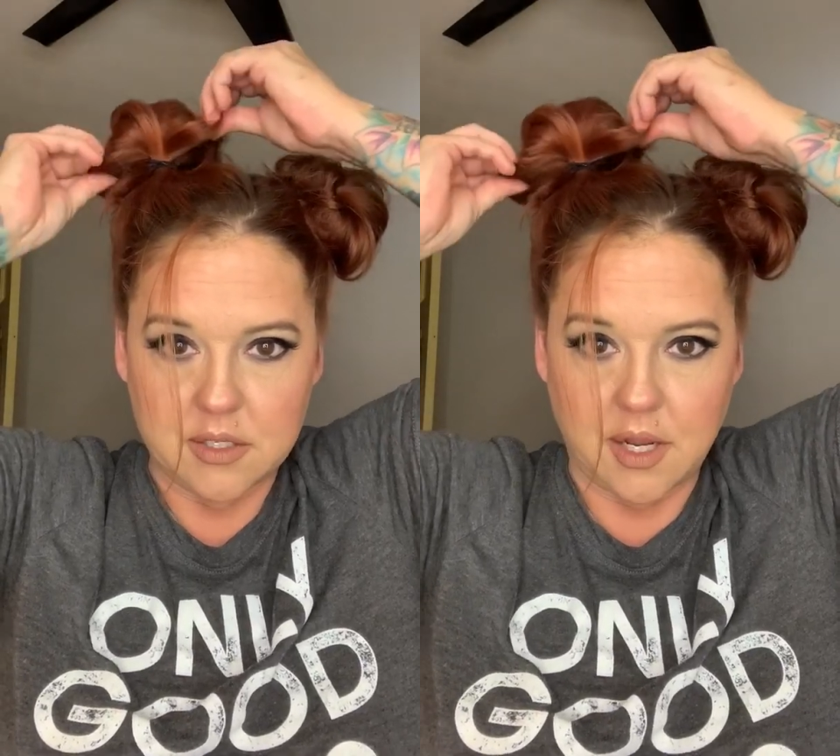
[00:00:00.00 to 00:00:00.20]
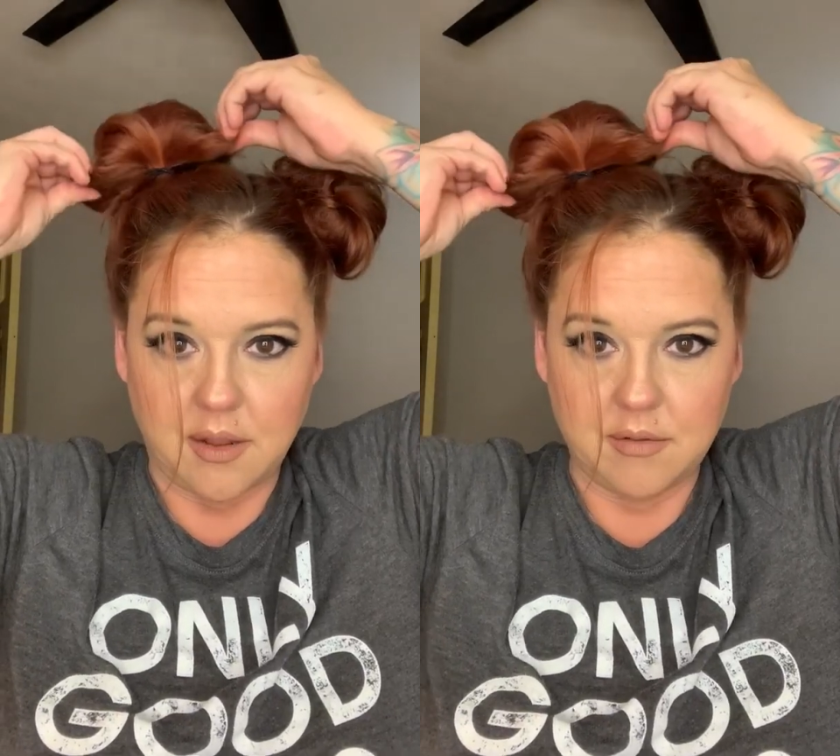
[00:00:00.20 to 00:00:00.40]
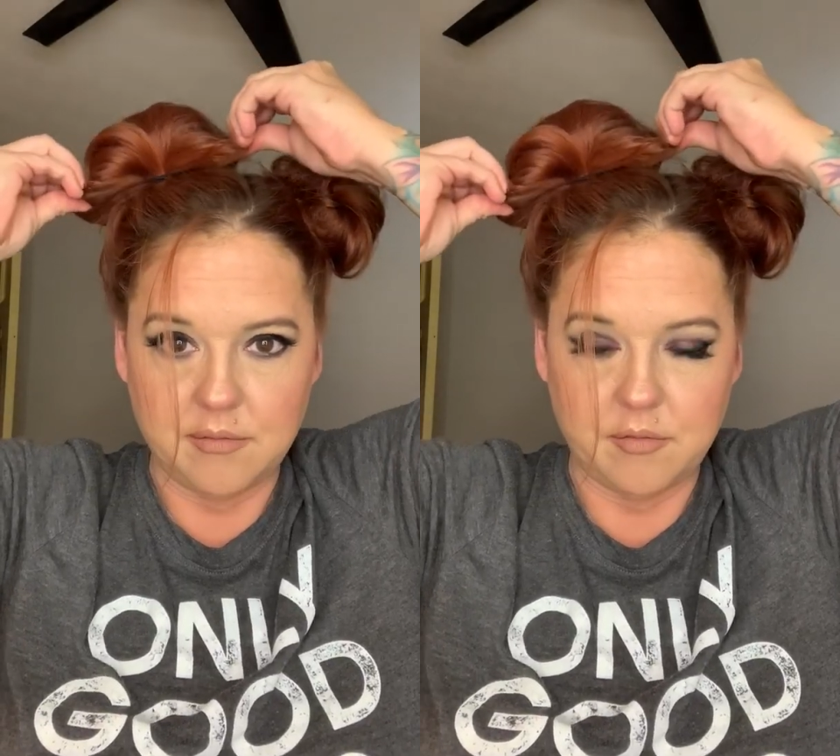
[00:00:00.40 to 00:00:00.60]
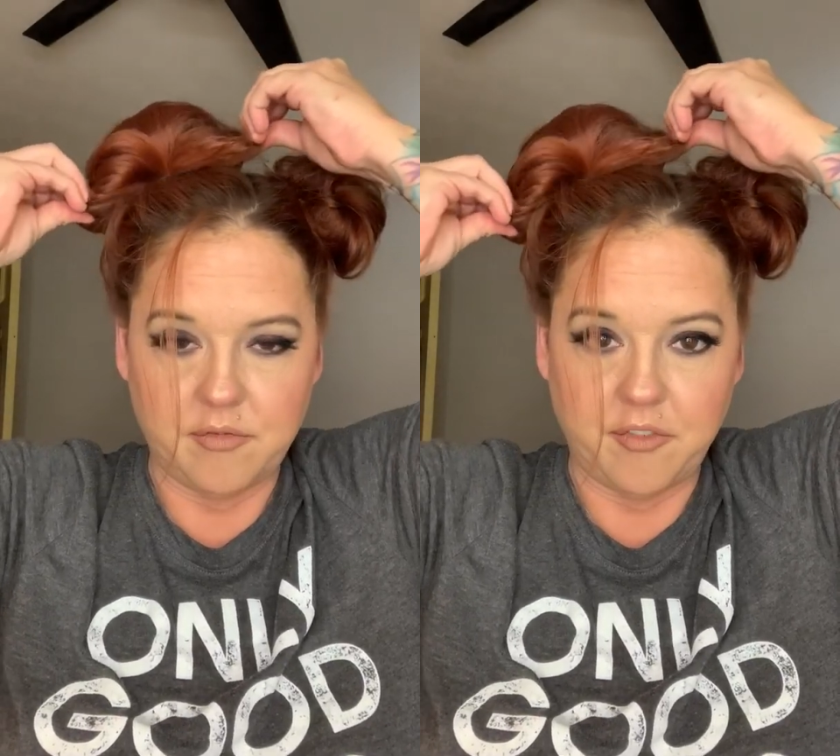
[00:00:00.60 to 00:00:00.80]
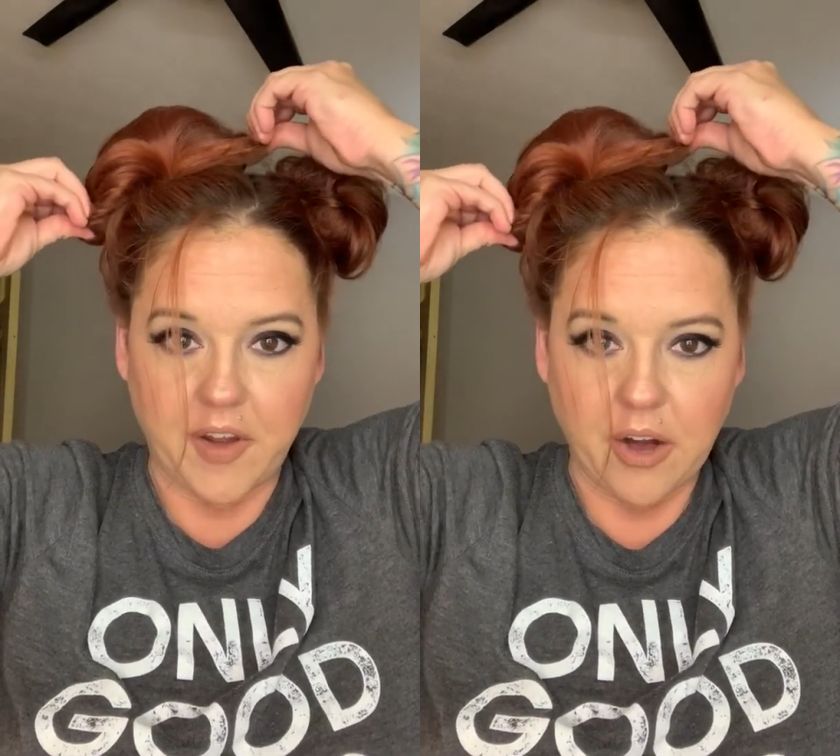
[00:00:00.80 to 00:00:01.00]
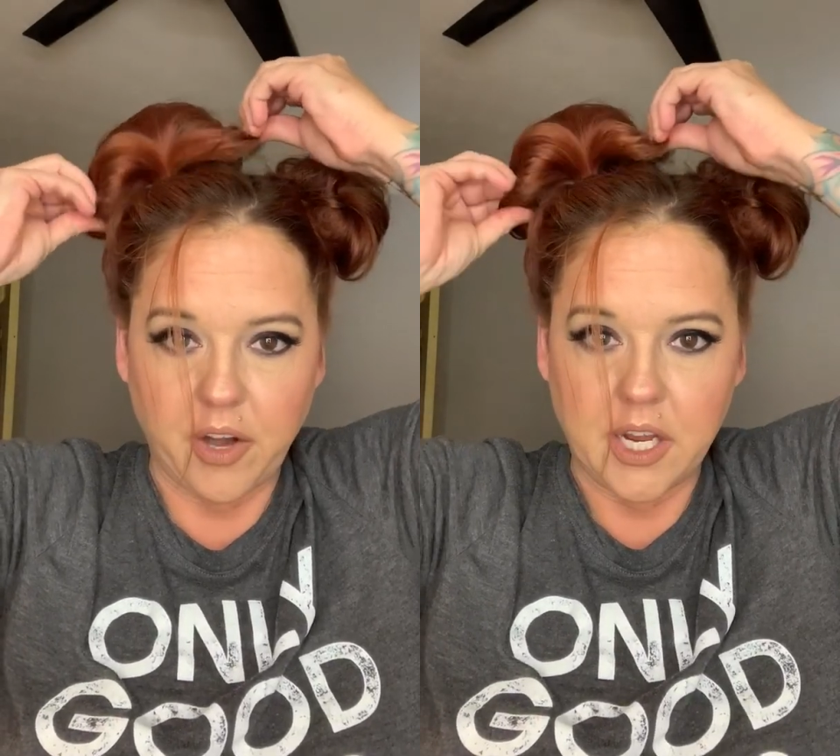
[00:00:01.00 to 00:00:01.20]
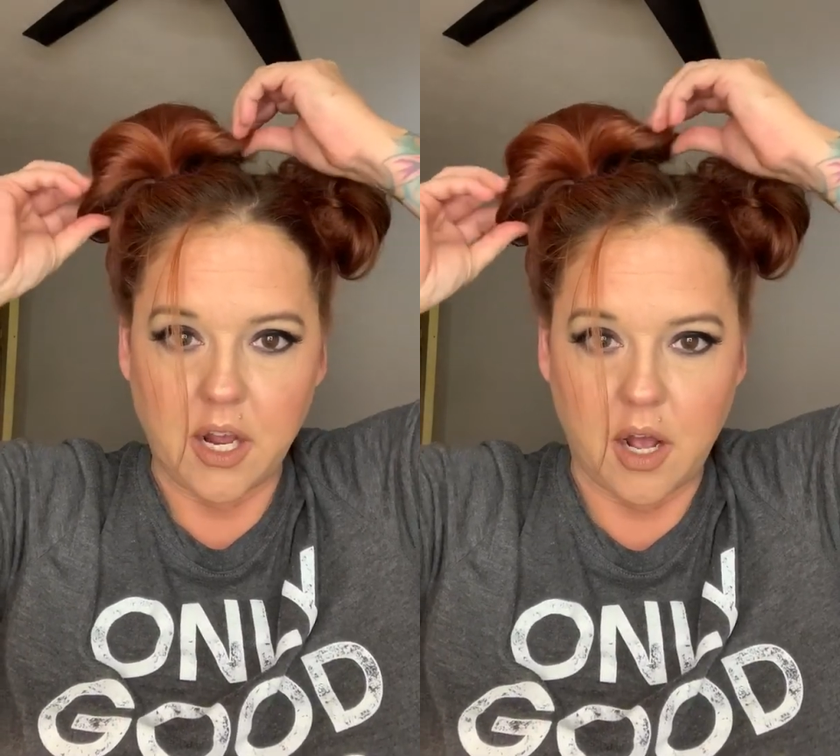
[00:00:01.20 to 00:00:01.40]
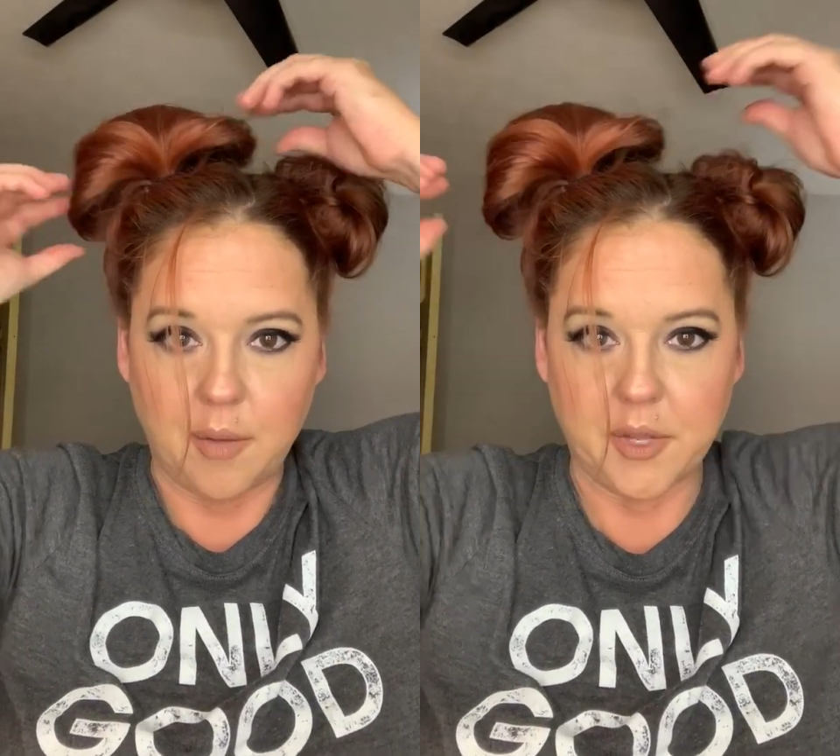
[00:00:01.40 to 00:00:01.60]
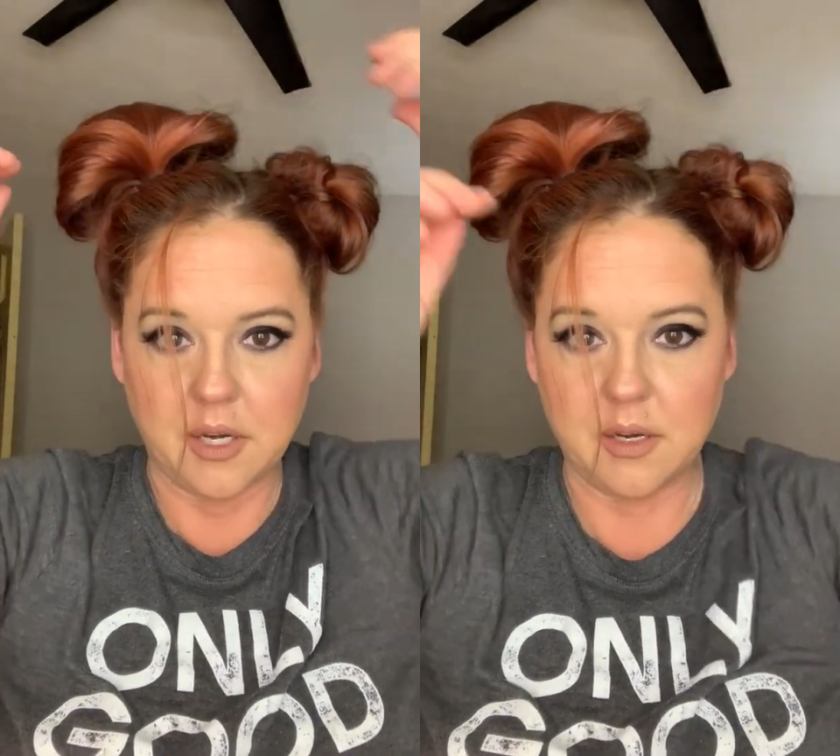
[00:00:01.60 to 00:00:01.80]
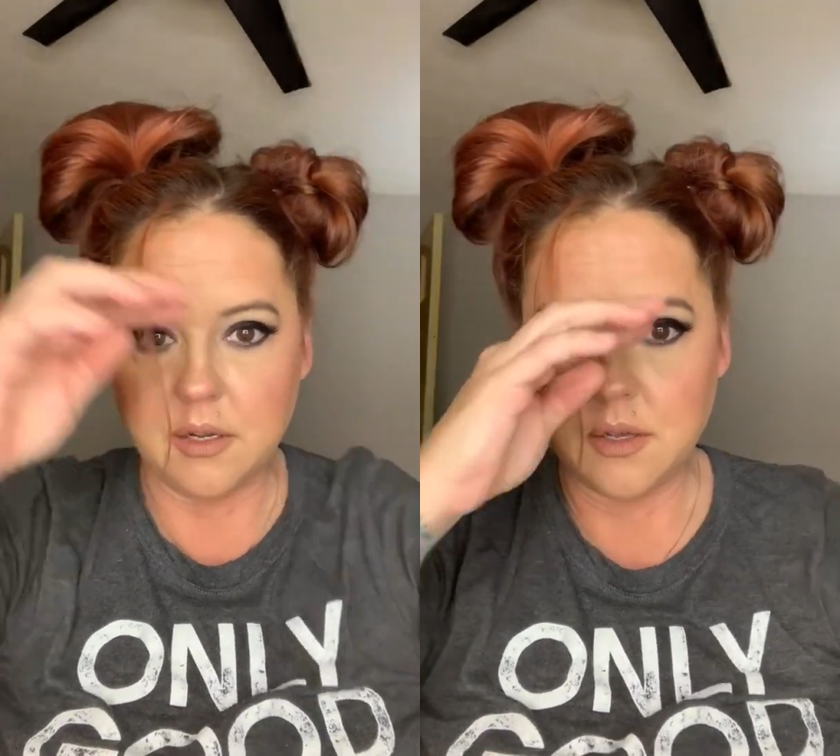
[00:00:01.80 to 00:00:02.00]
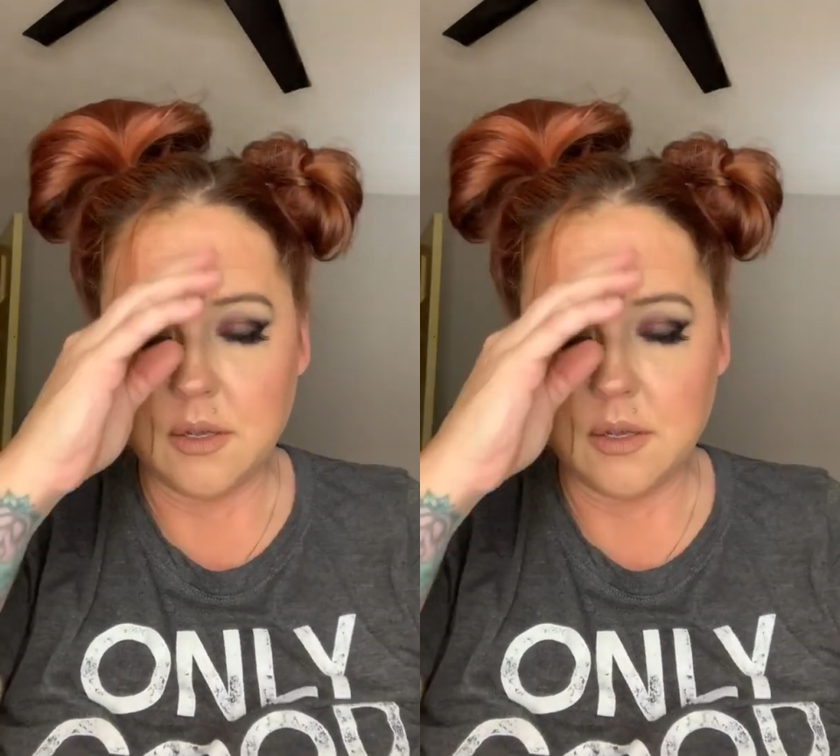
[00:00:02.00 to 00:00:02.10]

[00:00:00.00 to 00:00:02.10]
a very common